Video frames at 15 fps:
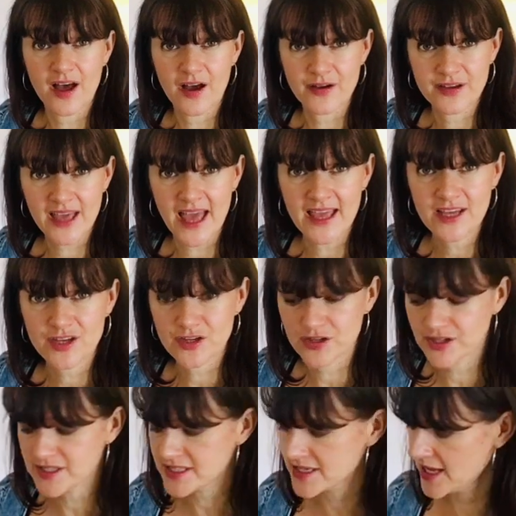Okay,
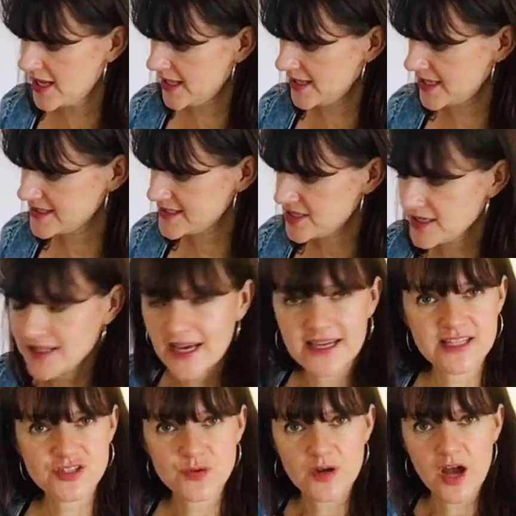good. Let's turn that
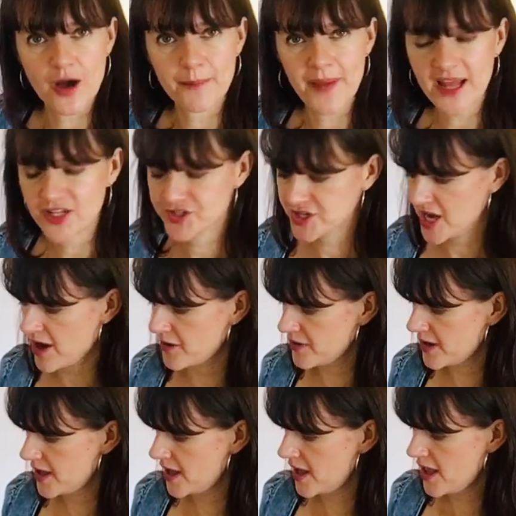into an arpeggio.
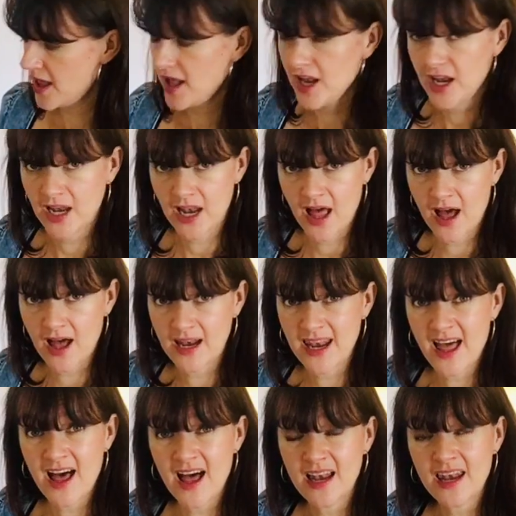La
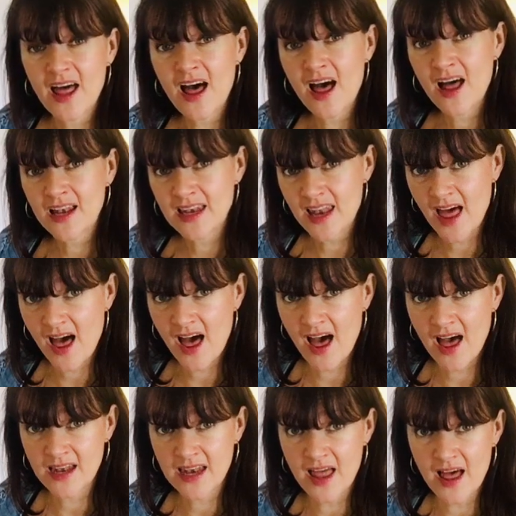la la la
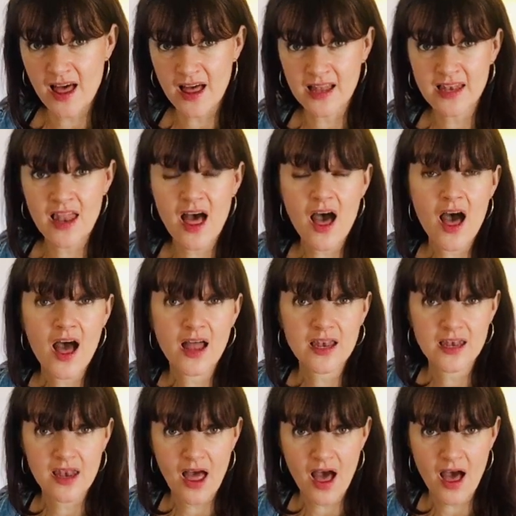la la
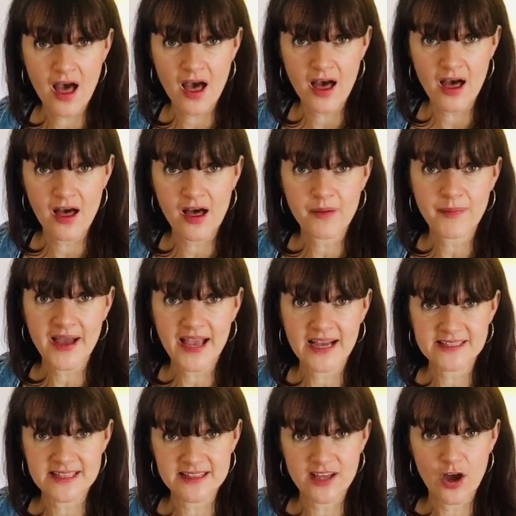la, by
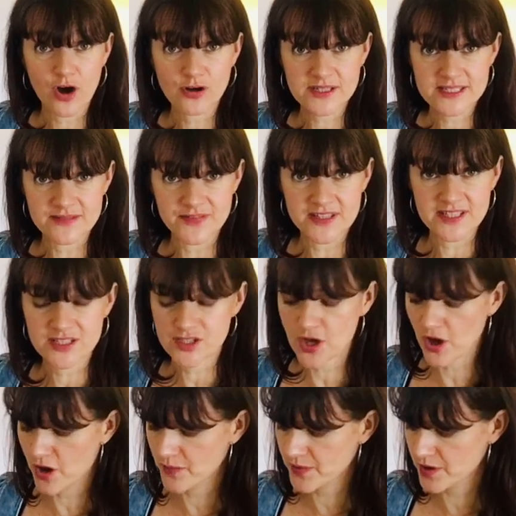adding the octave at the
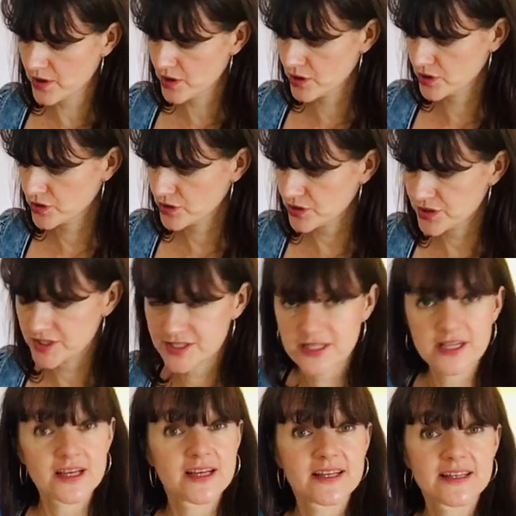top. Good.
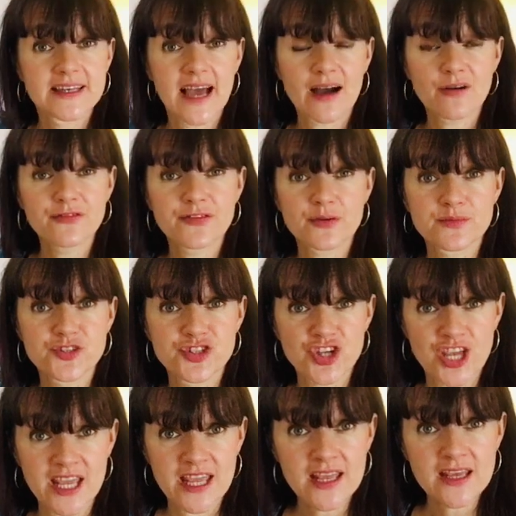Now from
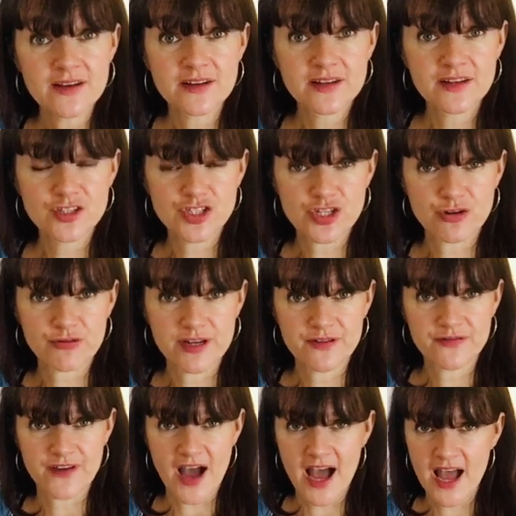G,
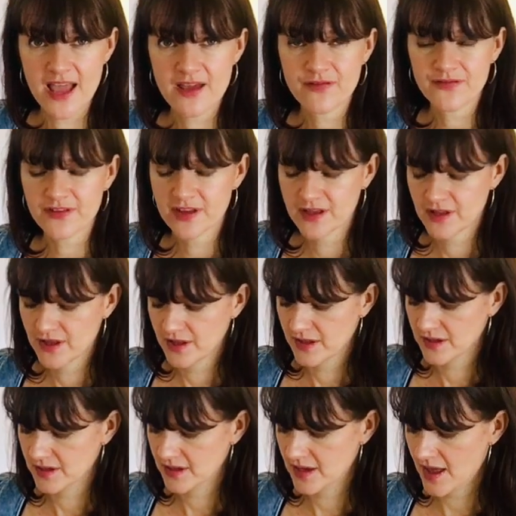degree 5.
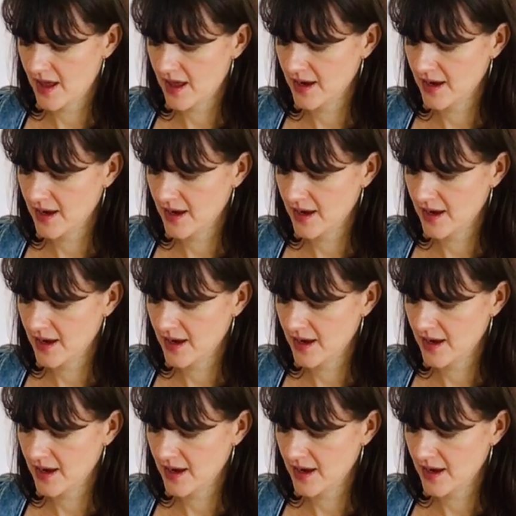La